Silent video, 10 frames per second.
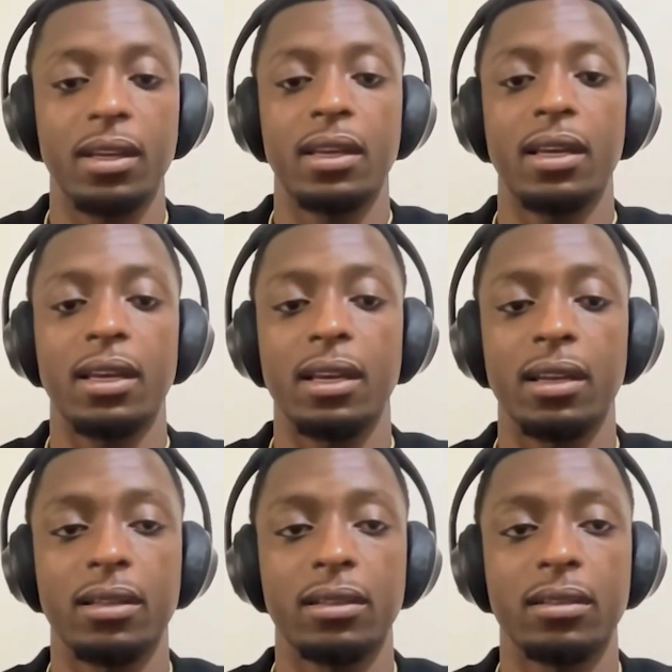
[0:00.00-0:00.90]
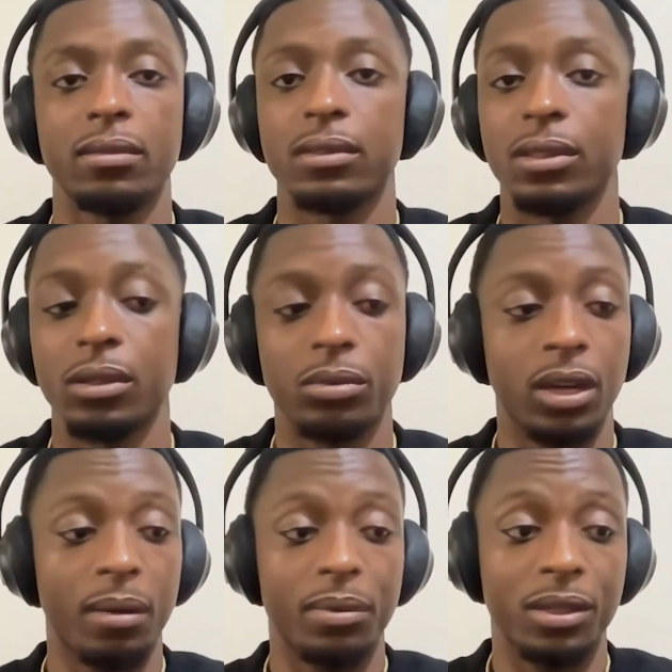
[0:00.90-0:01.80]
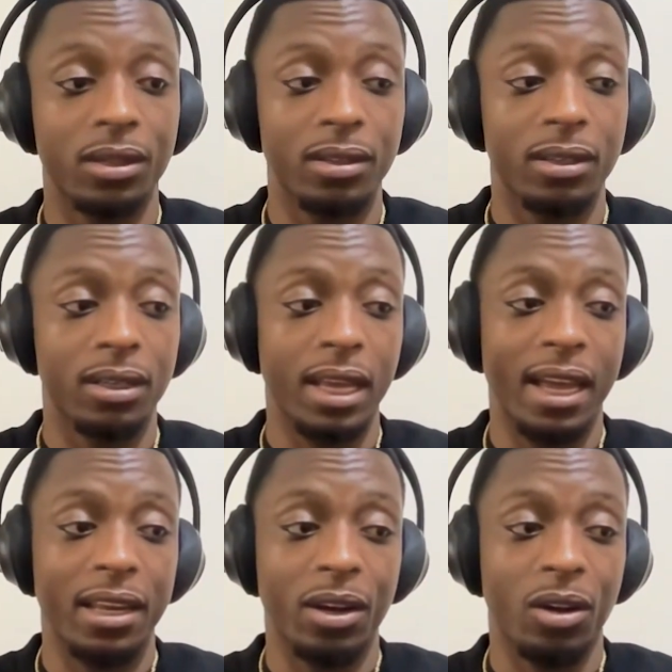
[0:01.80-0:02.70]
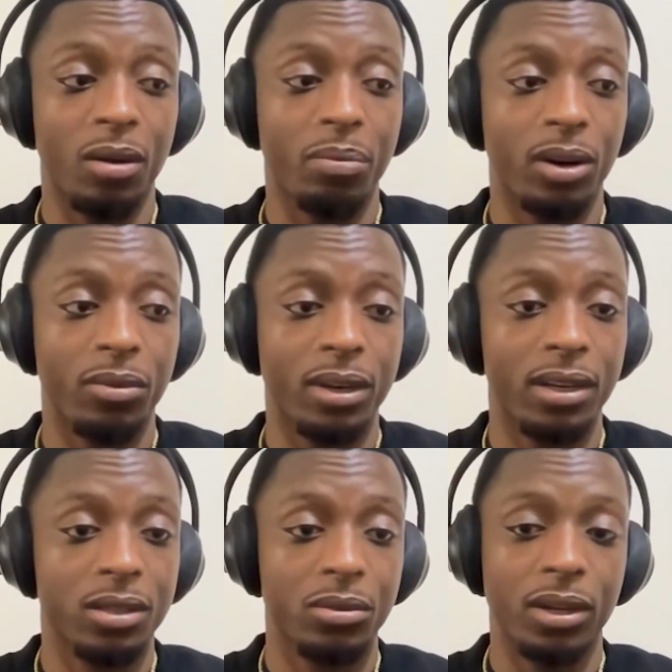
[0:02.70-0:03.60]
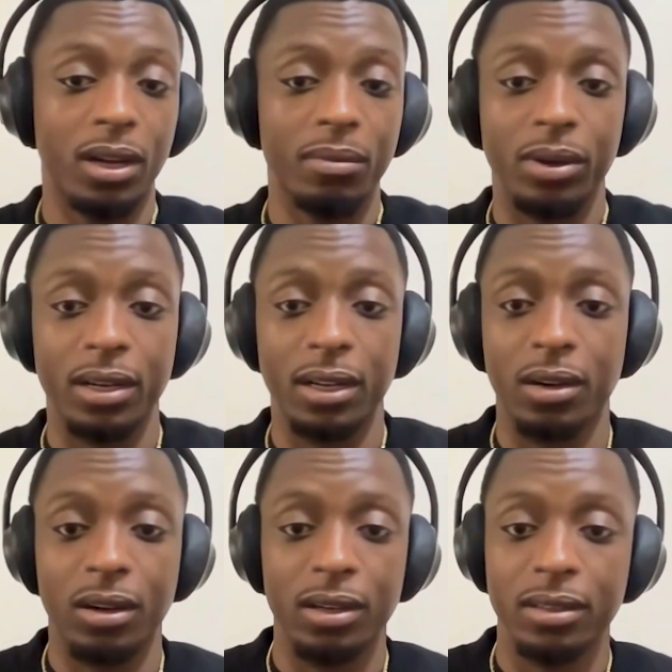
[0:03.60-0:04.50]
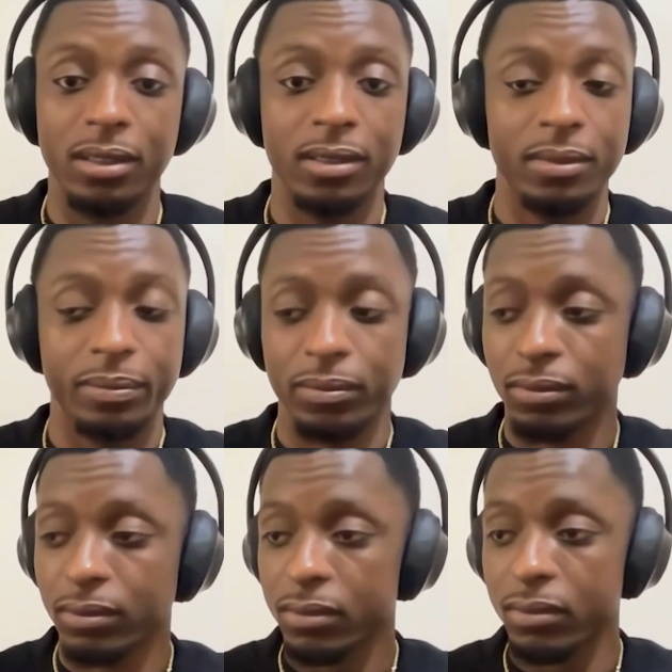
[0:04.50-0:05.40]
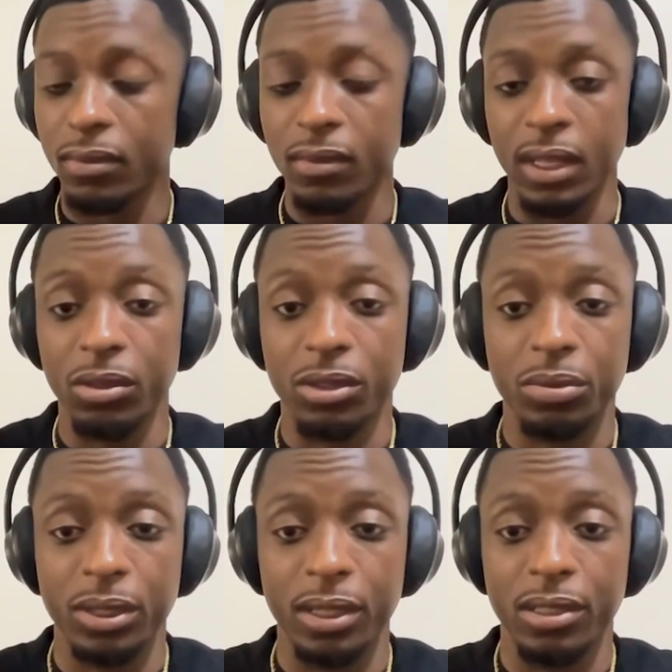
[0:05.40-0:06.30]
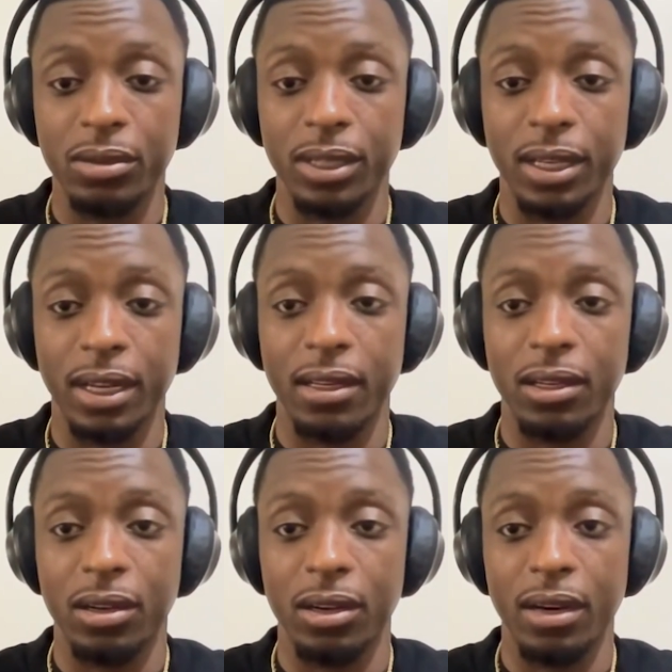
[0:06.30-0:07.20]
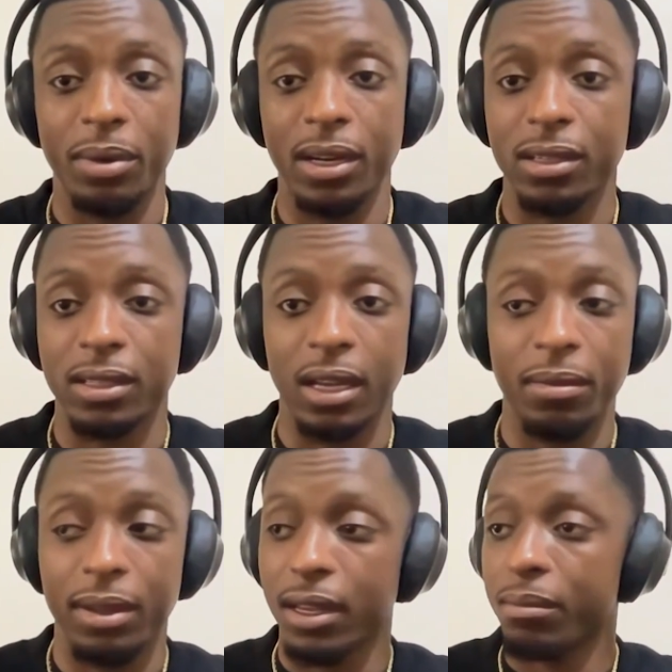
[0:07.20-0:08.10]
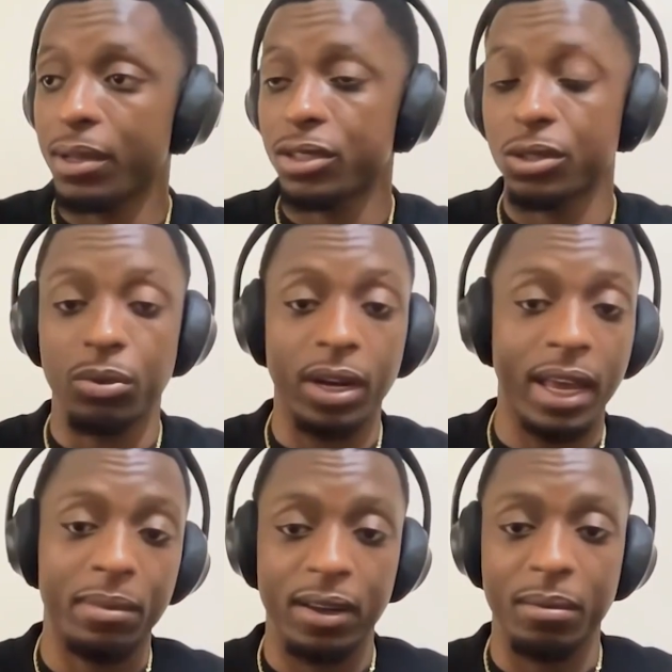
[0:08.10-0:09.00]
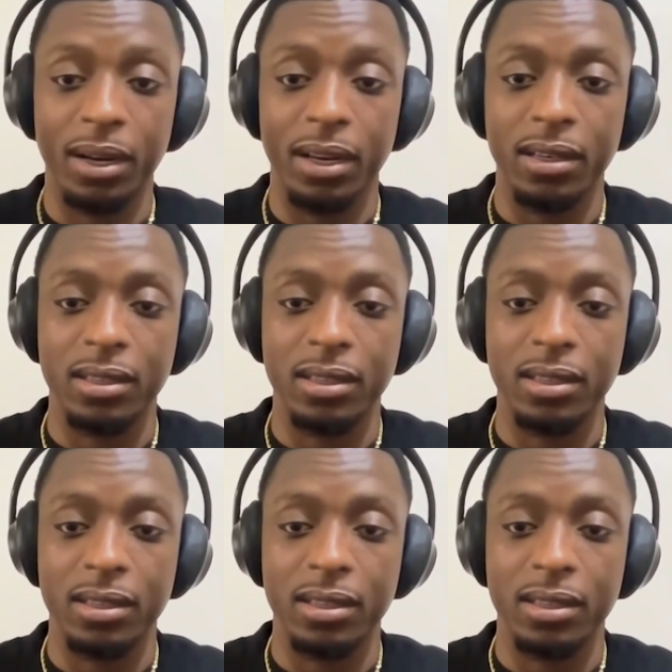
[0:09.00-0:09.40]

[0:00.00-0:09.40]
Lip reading: And we hopped in. They had their car parked right there, so we hopped right in their car. Just really us three that got in the car. Everybody else, I'm not sure what happened to everybody else.